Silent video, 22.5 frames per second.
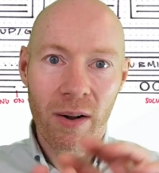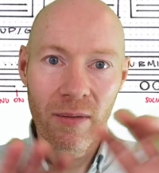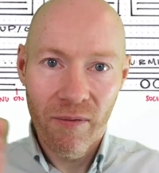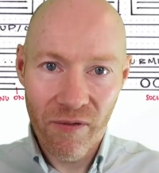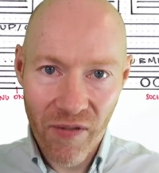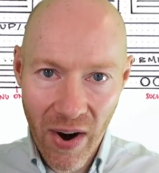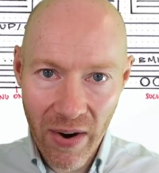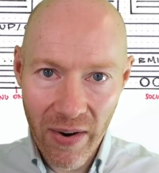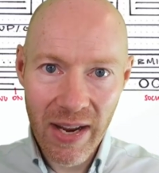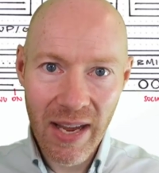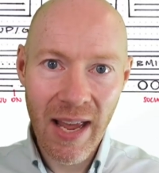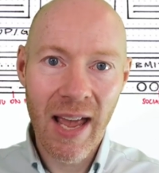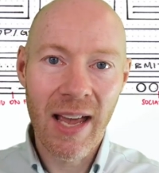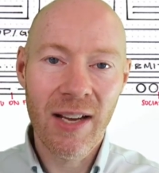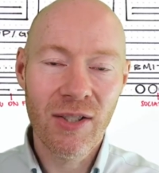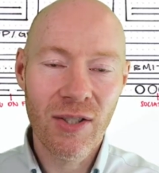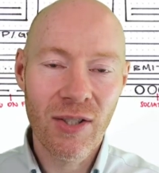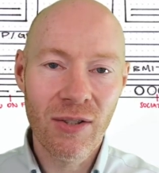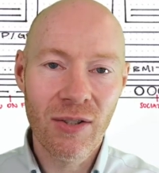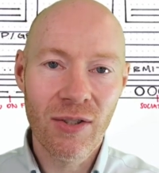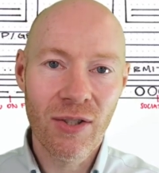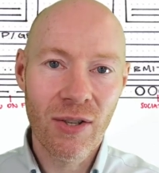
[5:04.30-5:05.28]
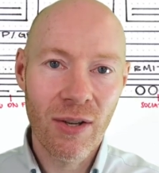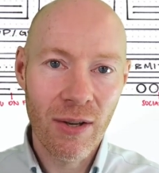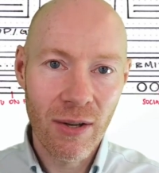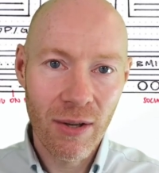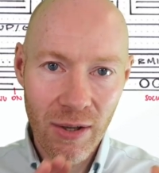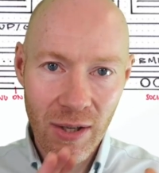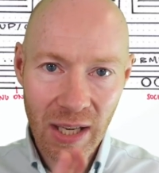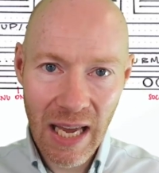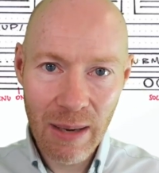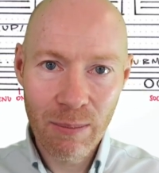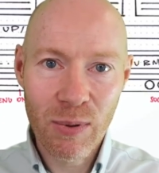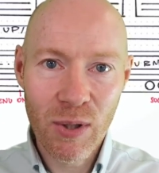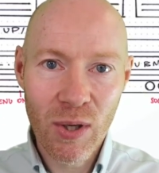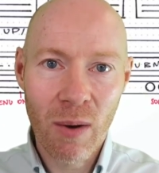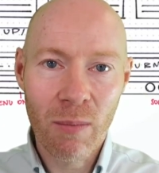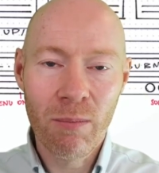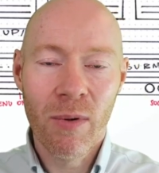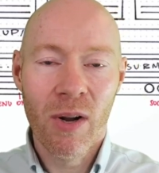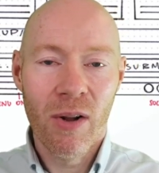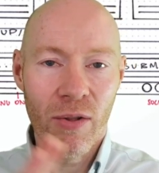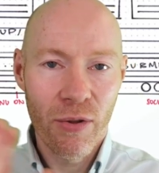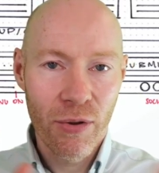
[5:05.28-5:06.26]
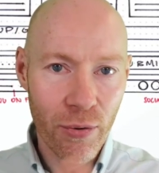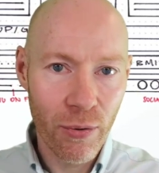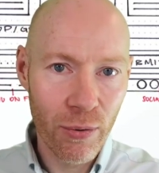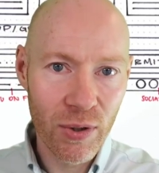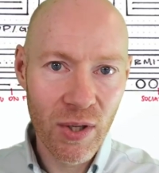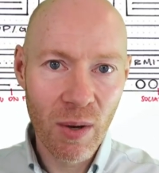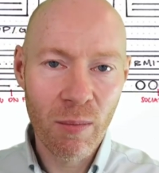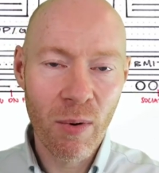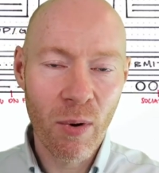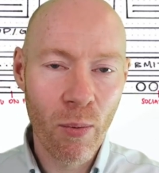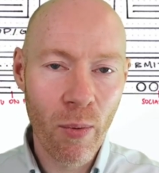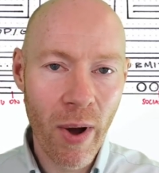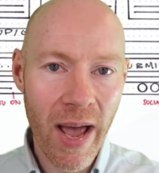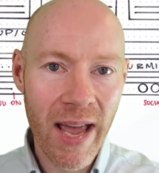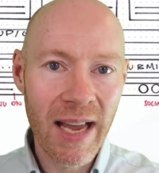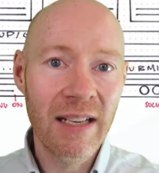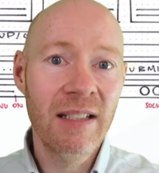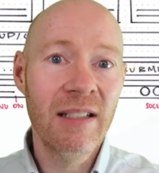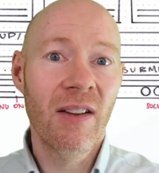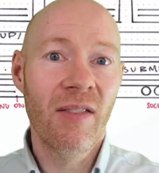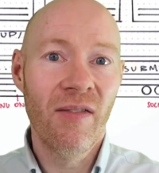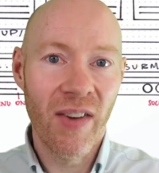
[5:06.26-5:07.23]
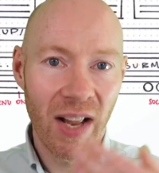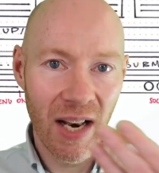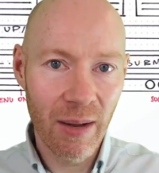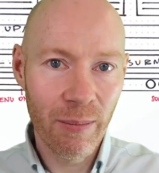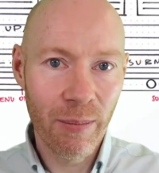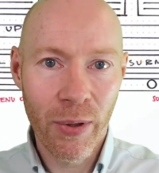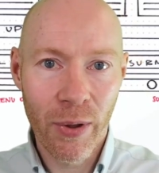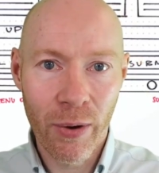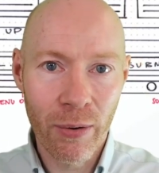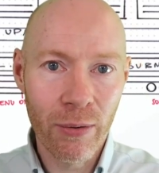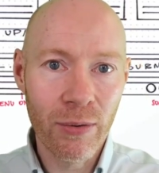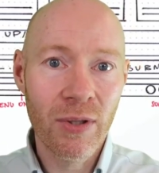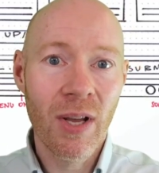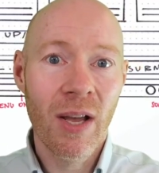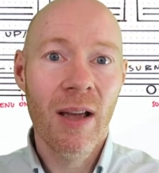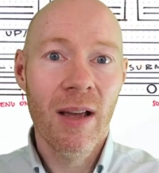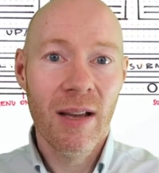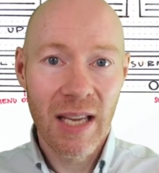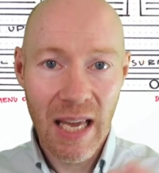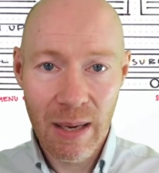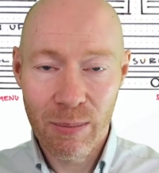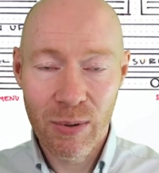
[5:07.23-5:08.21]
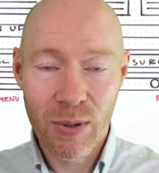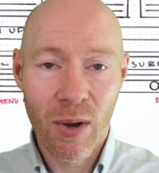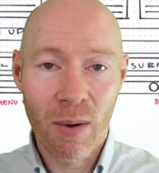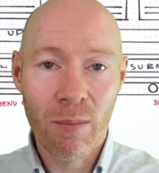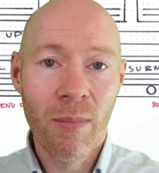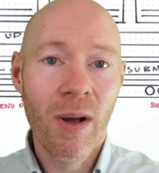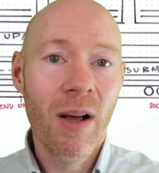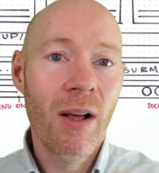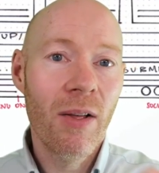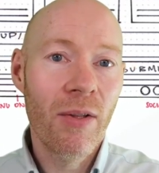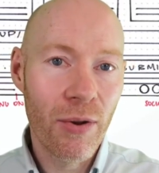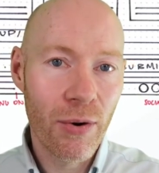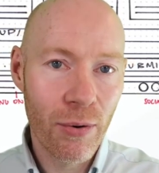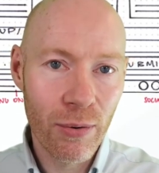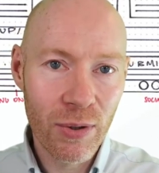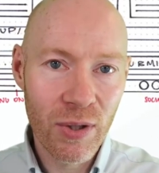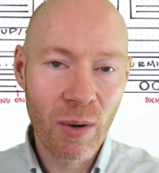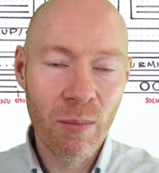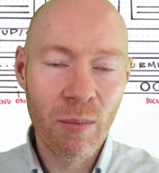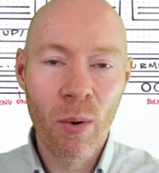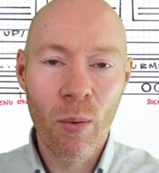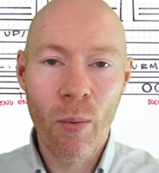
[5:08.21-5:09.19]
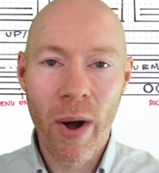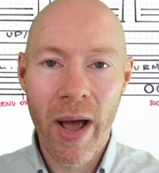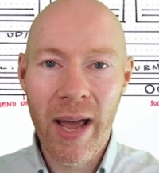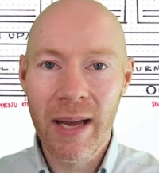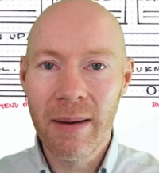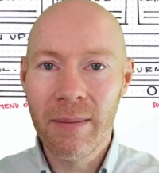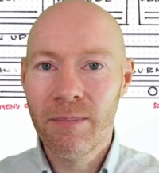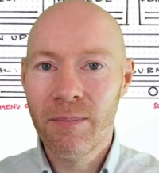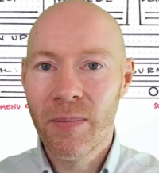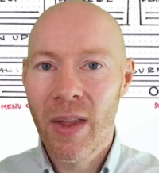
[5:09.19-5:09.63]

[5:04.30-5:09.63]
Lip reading: variations, keep some, throw some away, develop those, keep some, throw some away.